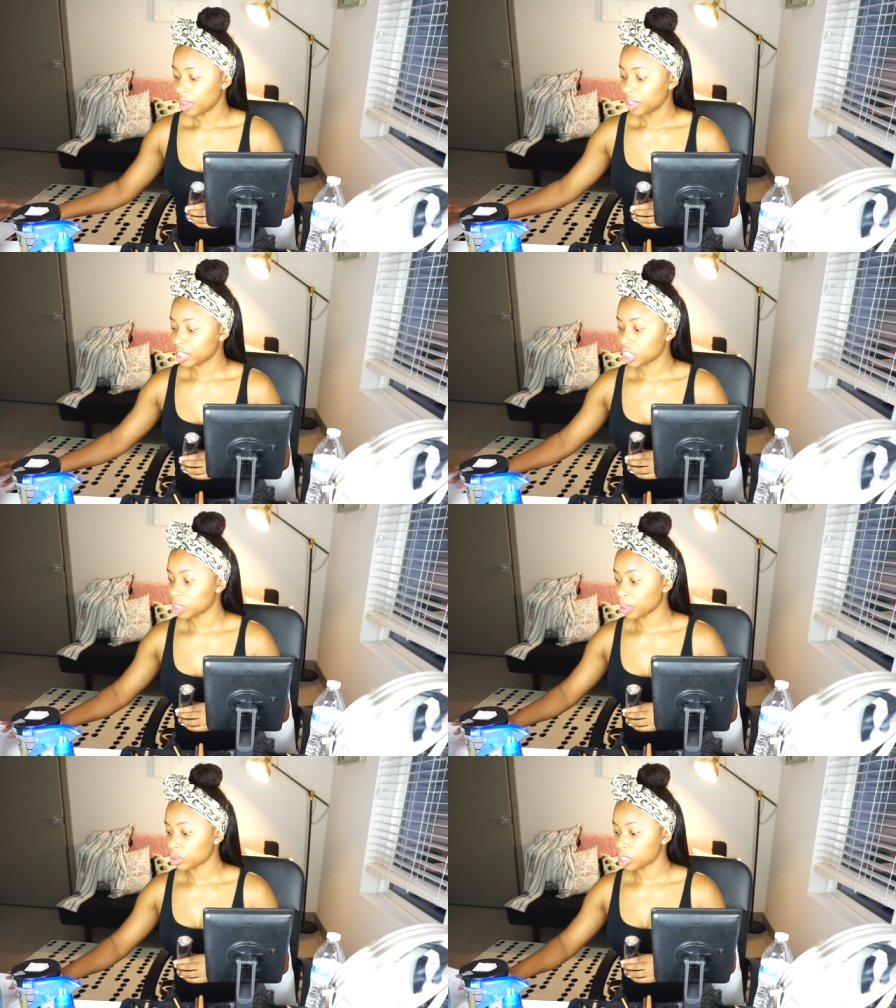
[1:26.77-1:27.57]
This is
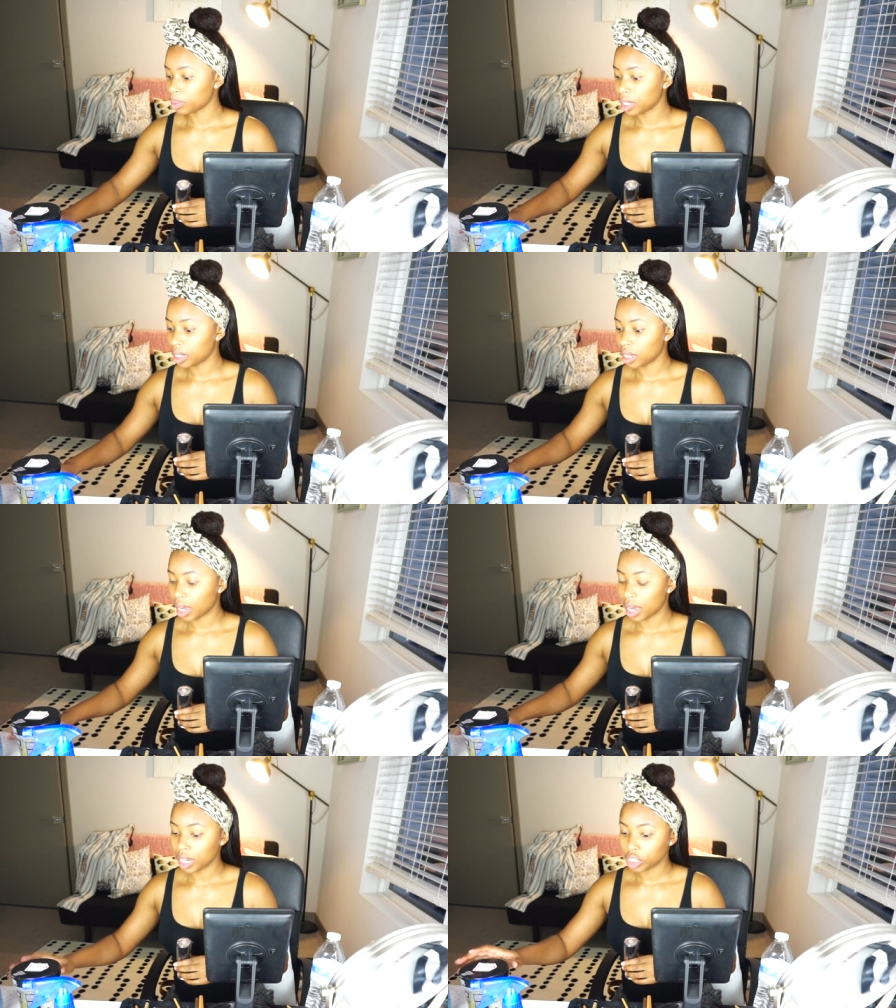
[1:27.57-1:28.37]
supposed to be
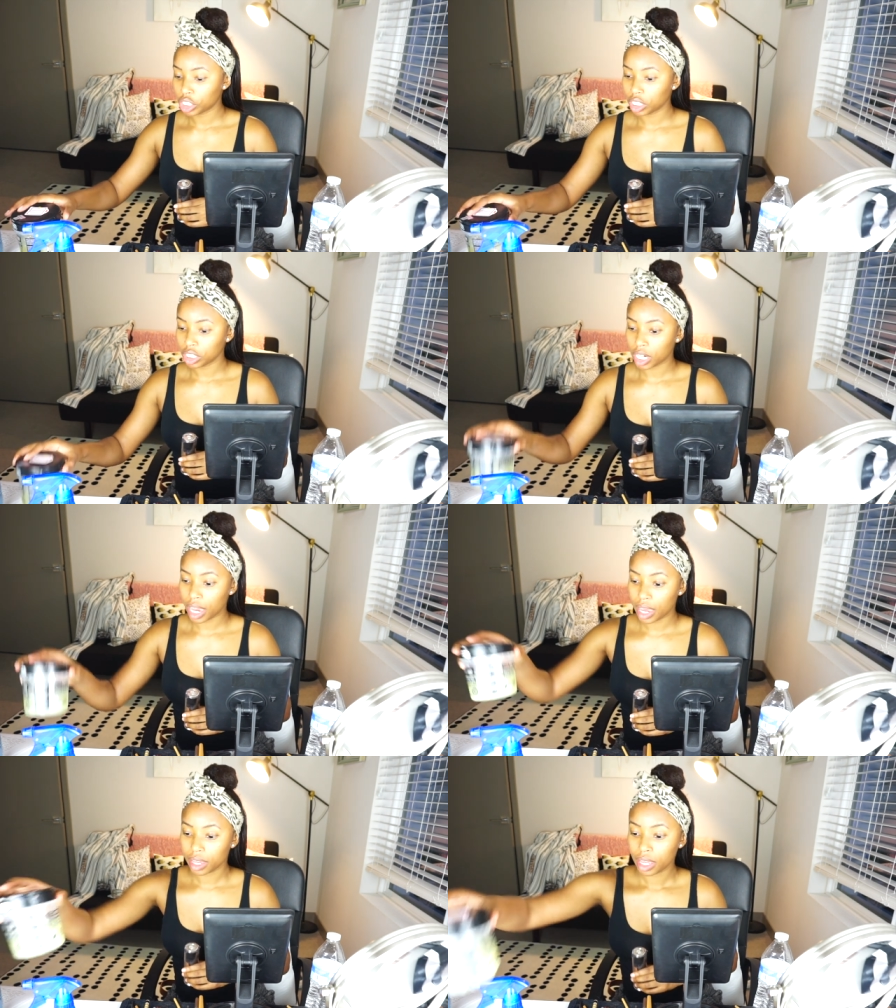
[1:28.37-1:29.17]
a chit
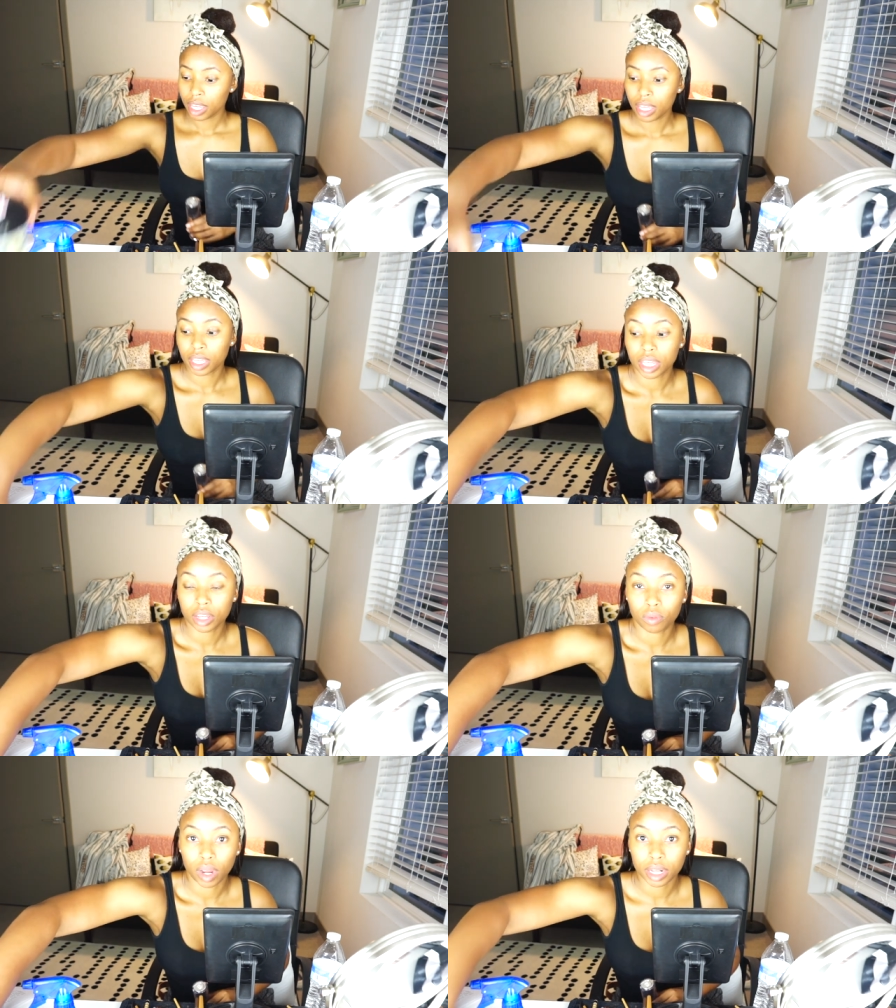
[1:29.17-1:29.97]
chat,
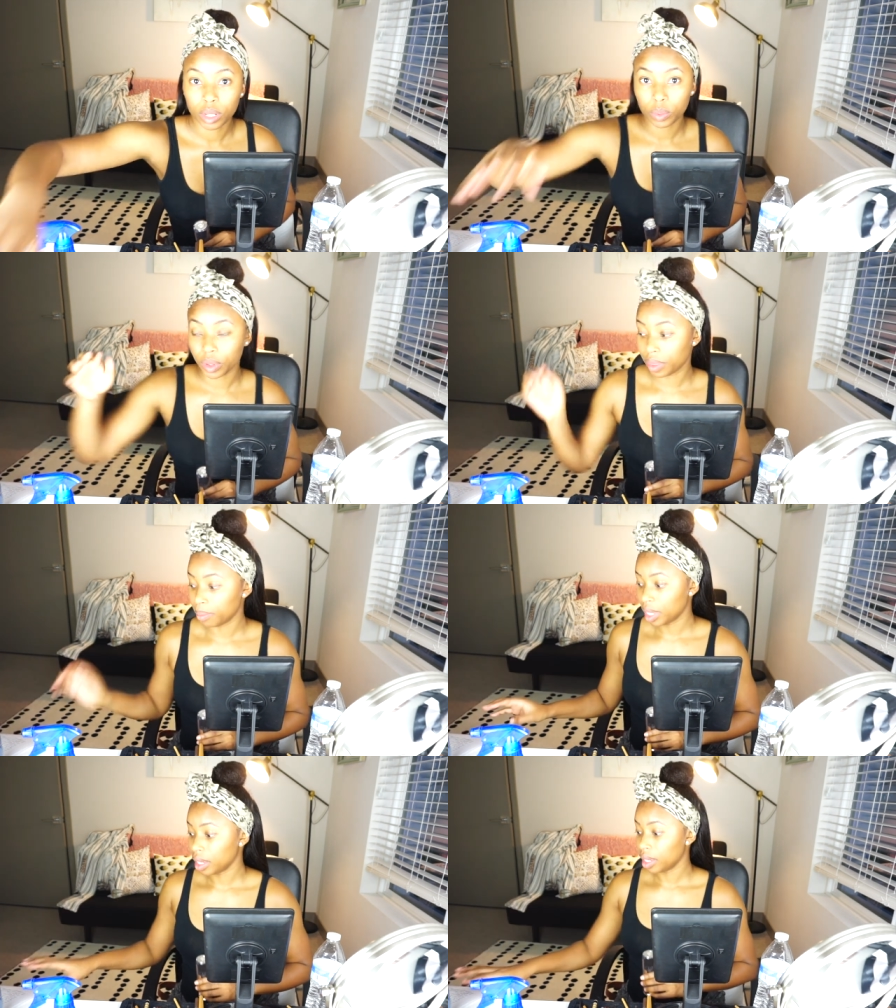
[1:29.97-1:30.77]
get ready with
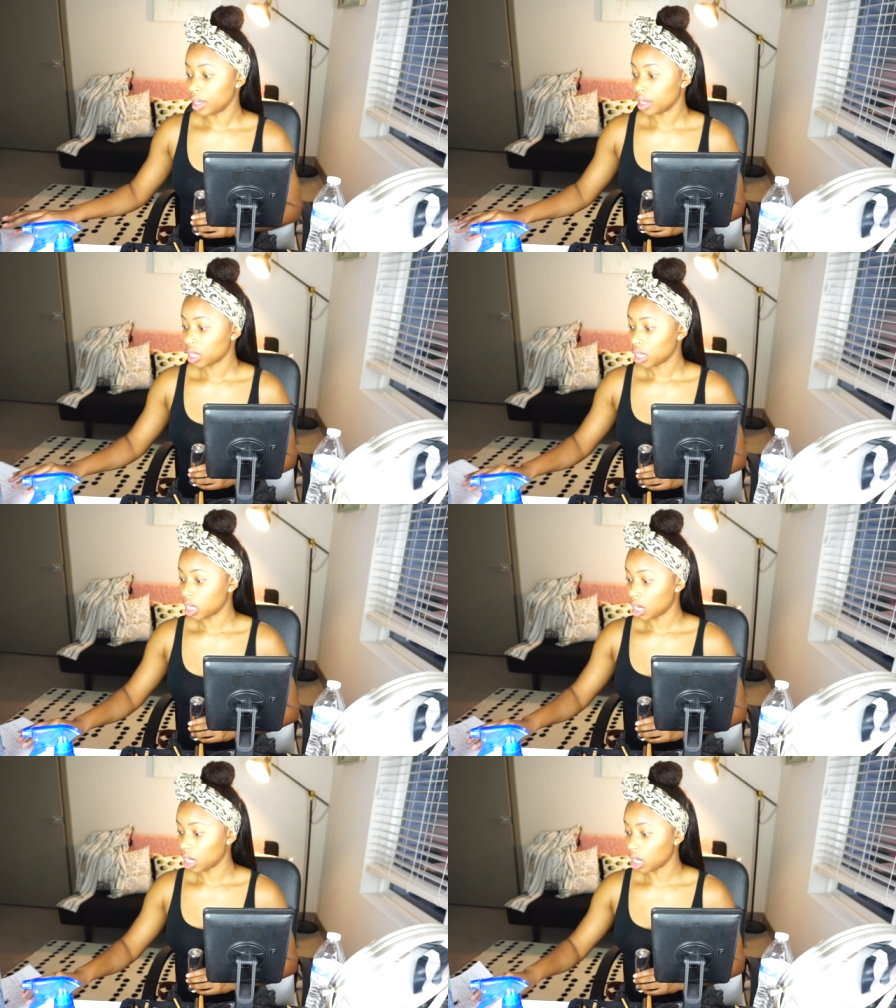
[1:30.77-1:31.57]
me
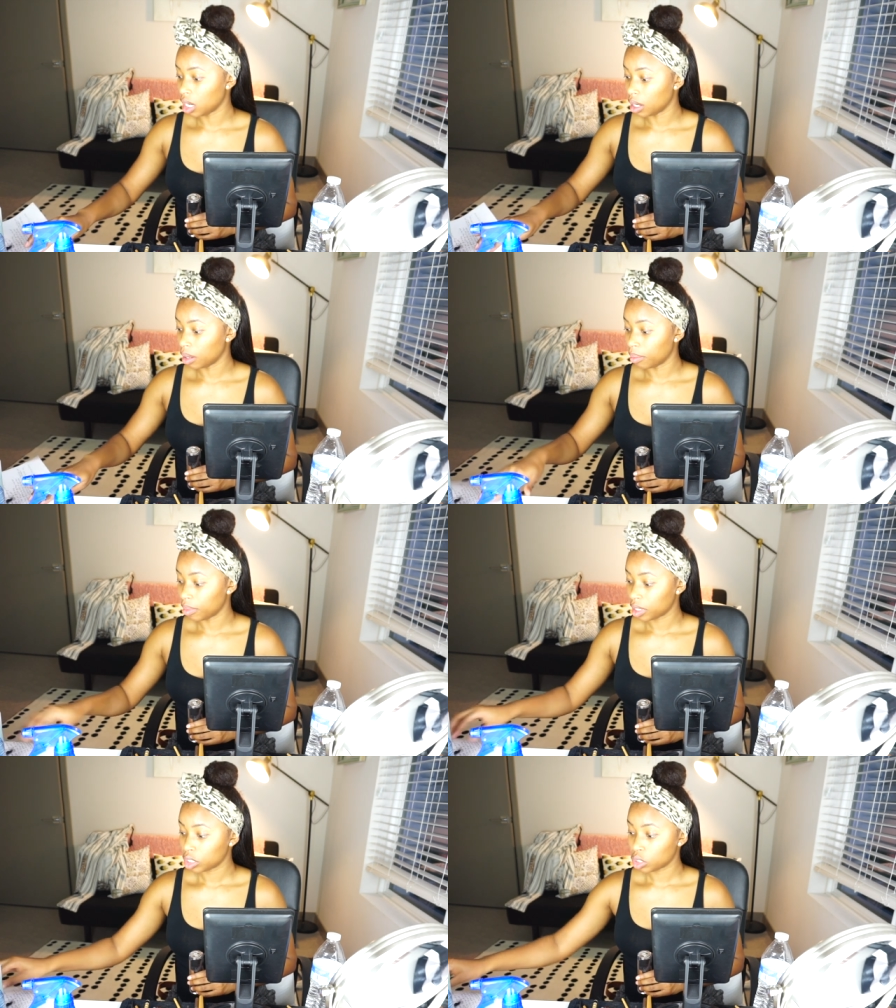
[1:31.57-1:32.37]

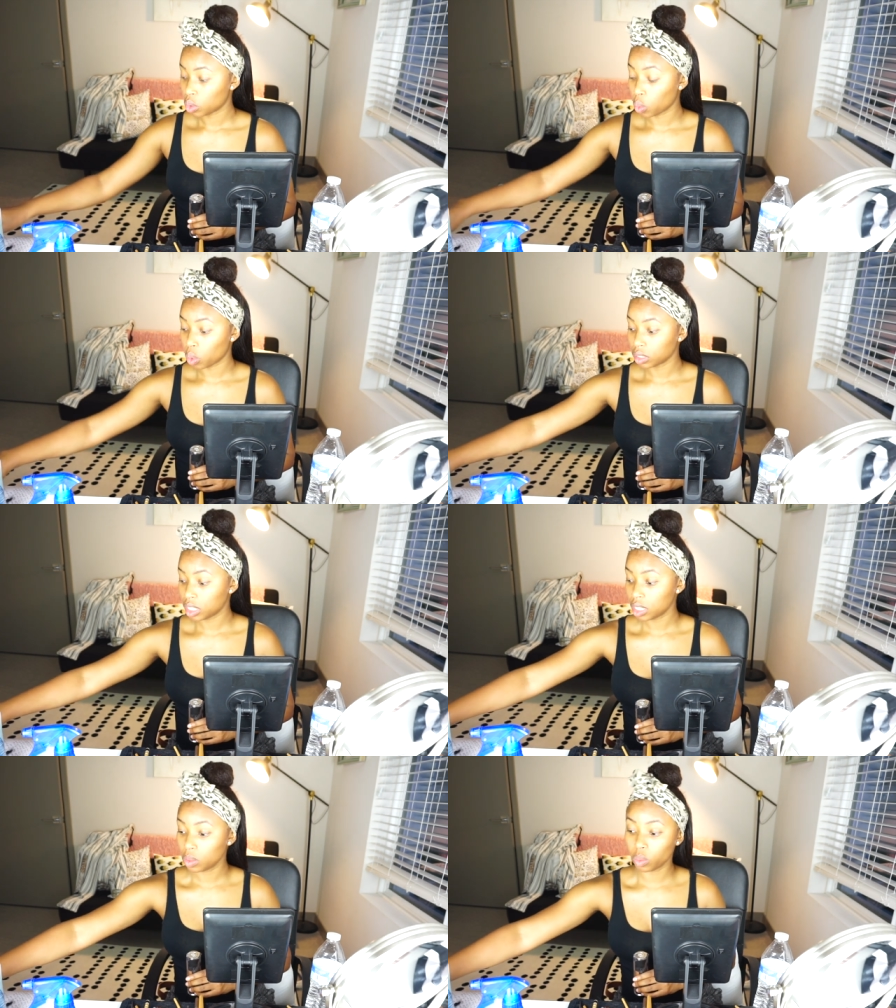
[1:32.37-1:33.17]
um,
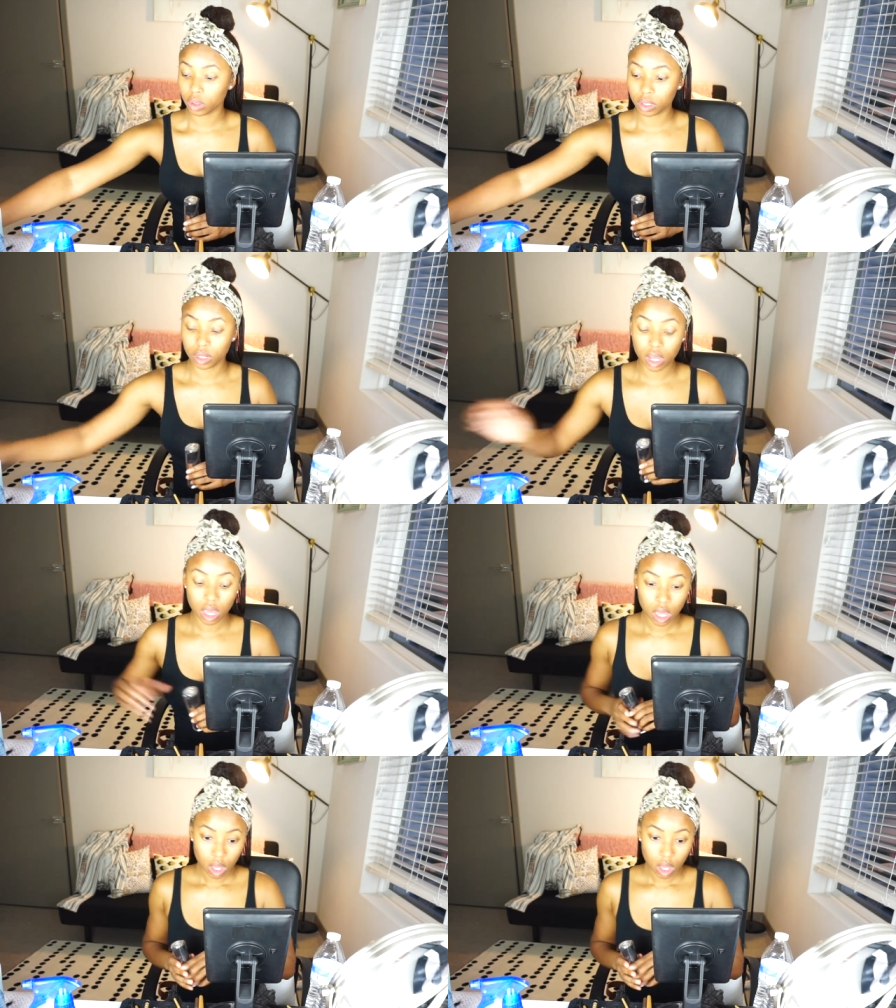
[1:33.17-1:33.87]
21